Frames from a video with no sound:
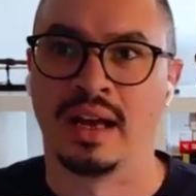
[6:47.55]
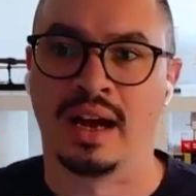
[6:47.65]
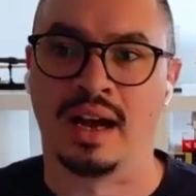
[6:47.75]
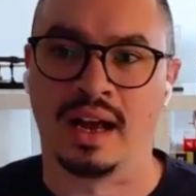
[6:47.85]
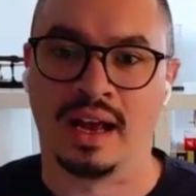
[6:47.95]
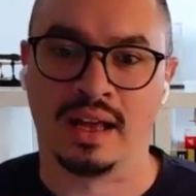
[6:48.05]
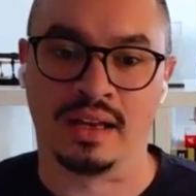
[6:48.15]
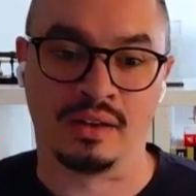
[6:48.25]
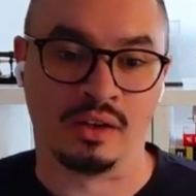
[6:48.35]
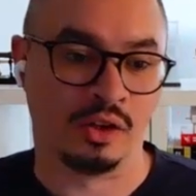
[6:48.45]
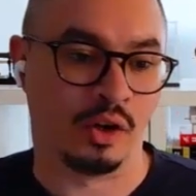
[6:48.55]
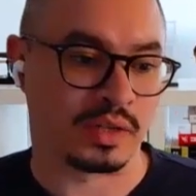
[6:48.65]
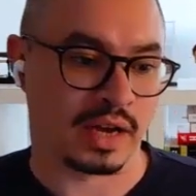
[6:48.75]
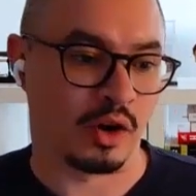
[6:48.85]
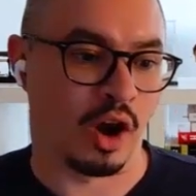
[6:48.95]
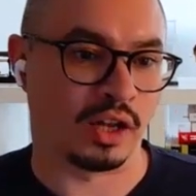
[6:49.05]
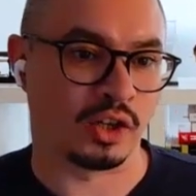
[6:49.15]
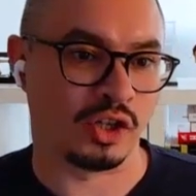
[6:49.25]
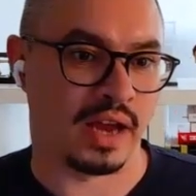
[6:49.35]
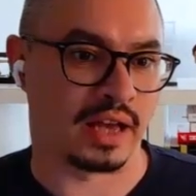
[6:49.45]
And
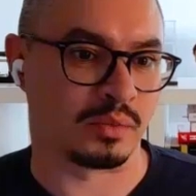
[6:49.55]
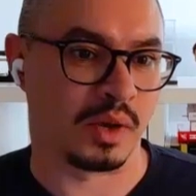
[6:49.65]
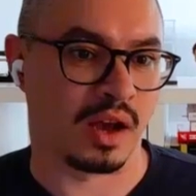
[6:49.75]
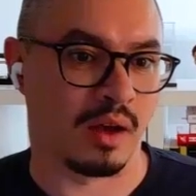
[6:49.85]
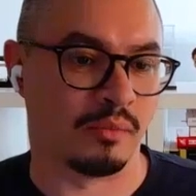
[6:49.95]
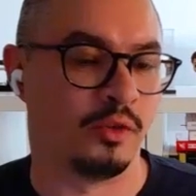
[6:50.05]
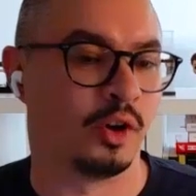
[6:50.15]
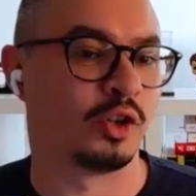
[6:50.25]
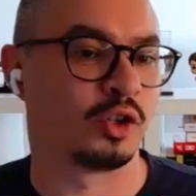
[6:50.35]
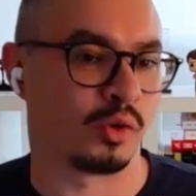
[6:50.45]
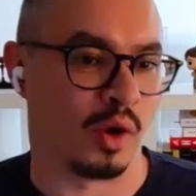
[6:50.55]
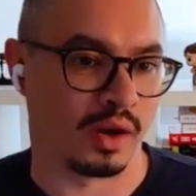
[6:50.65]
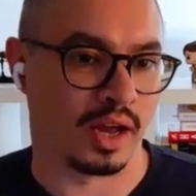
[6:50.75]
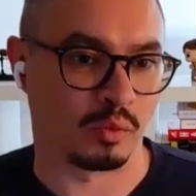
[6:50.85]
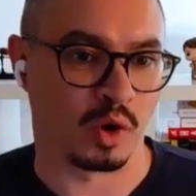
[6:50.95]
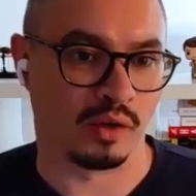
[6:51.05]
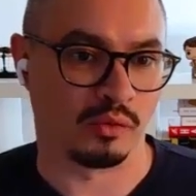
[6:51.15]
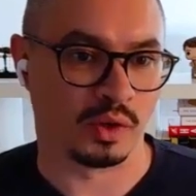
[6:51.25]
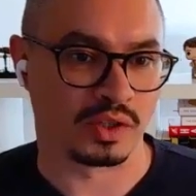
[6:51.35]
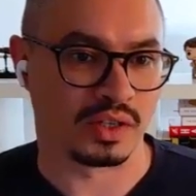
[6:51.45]
technology has become very strong at
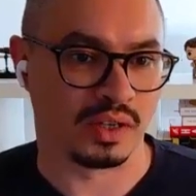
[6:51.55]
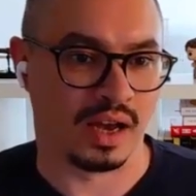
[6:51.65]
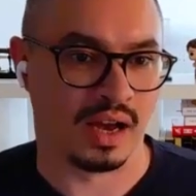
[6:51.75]
Broadvoice.